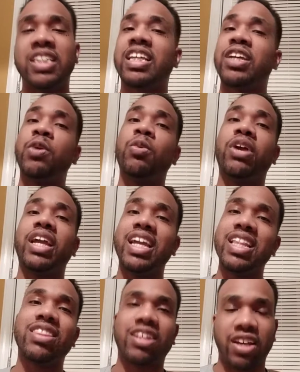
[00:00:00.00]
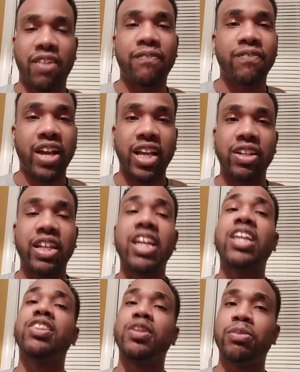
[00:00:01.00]
It's like you were in the gunfight
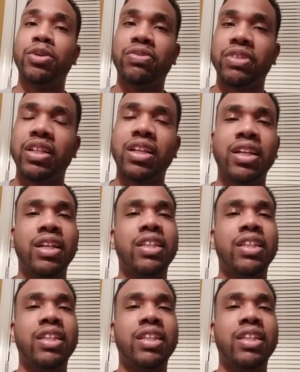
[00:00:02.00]
in the movie.